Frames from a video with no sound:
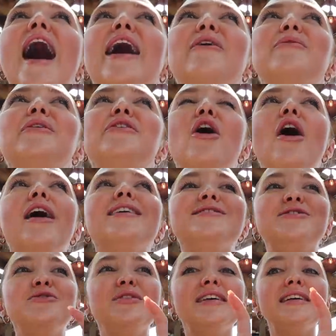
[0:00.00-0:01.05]
I will
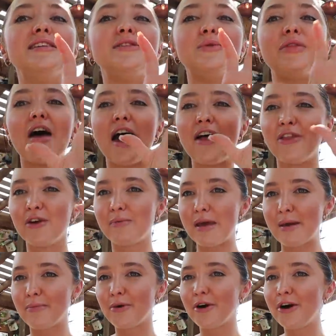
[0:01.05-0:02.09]
not do this with other
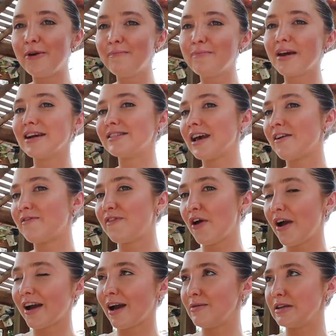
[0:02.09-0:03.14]
people because I feel
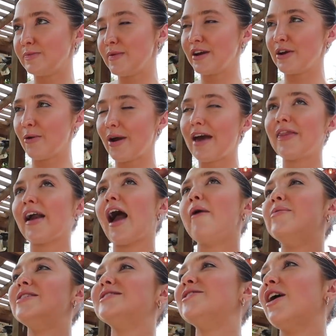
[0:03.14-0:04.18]
like I'm just being annoying. And like
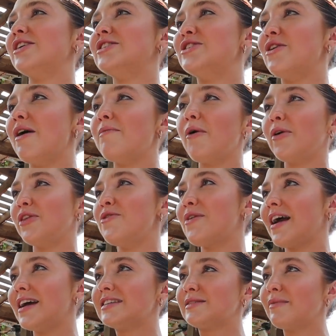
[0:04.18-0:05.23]
I would just not do it. But with you
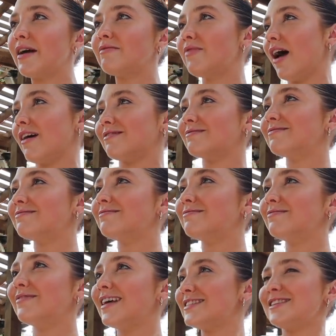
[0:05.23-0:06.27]
guys, I'm like, no,
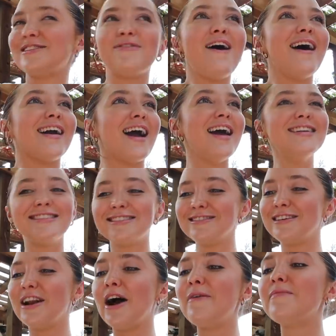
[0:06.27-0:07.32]
let's just vlog, guys.
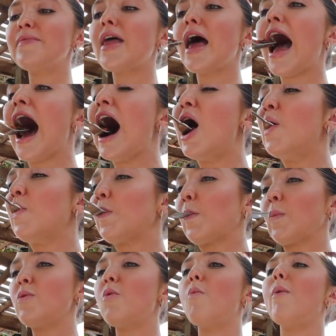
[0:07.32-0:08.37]
You know. I
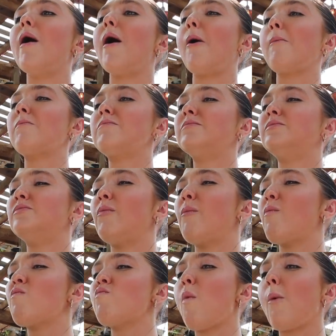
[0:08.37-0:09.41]
don't do it. Wow.
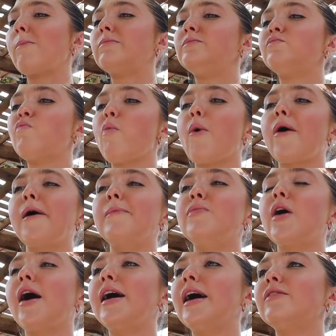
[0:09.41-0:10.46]
Okay,
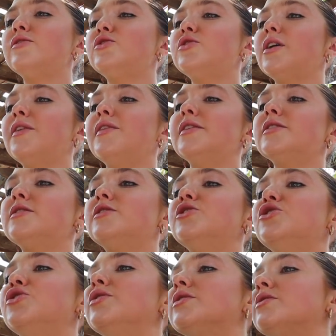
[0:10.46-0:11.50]
now I have to try this.
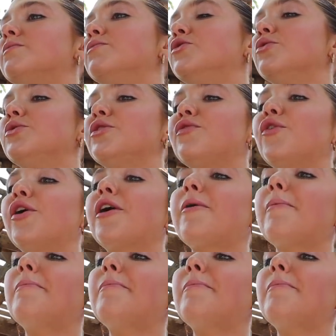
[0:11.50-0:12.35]
Did you just do it with your fork?